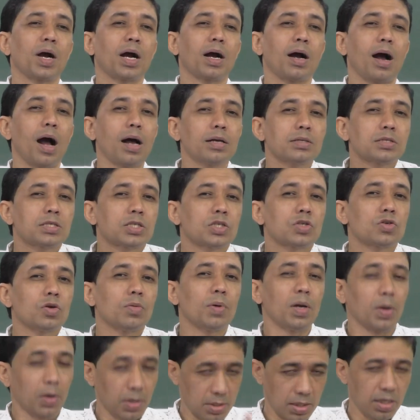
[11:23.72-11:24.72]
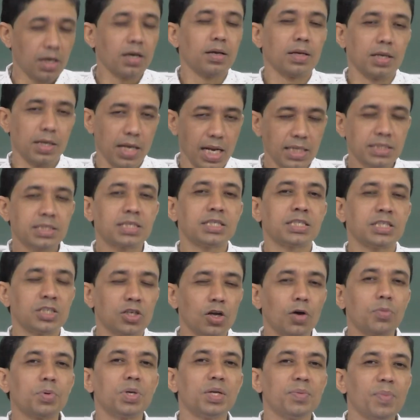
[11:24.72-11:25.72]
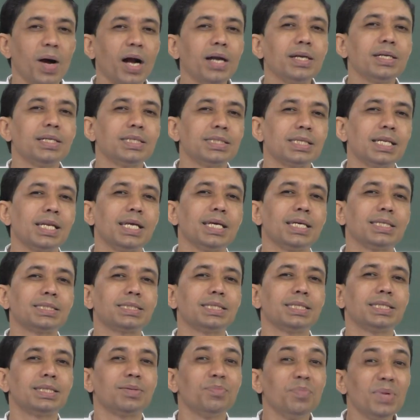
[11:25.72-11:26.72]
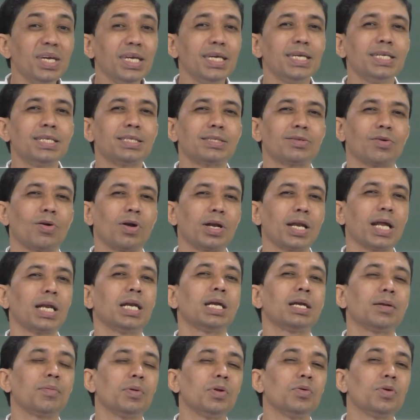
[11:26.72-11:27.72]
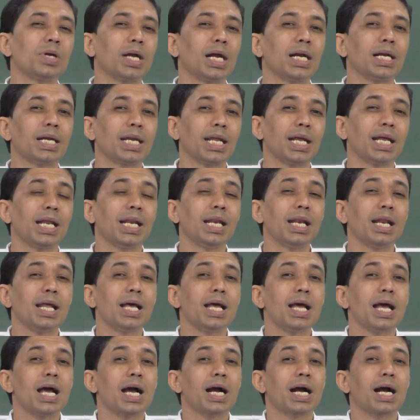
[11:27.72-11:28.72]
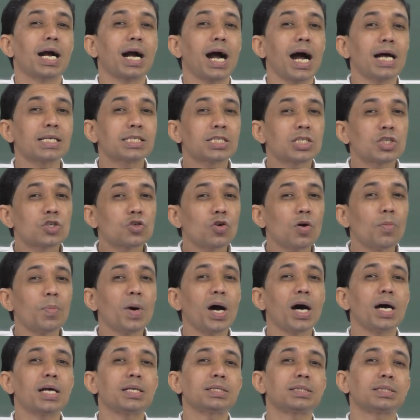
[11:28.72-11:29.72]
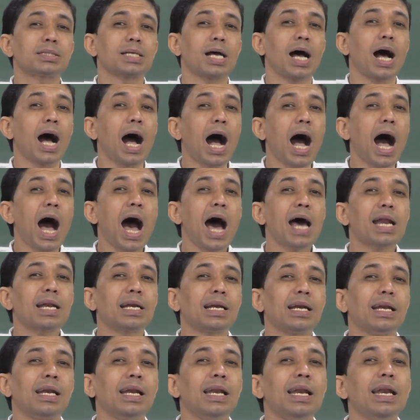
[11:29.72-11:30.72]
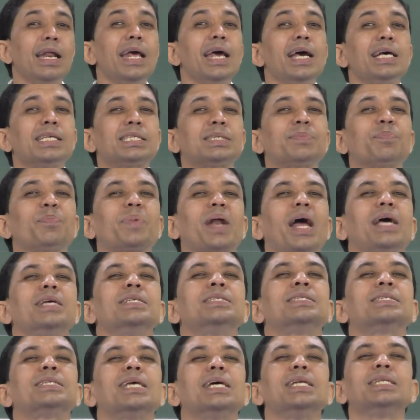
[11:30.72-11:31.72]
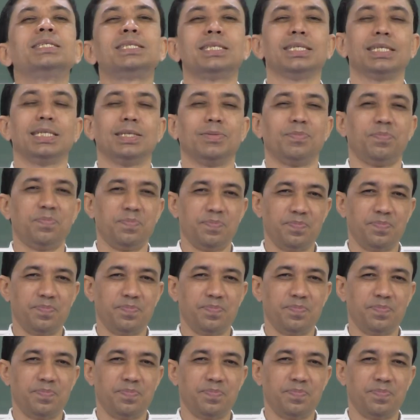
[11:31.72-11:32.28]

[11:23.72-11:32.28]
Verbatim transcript: customer elasticity of demand is less, it means alternatively we can tell customers are less price sensitive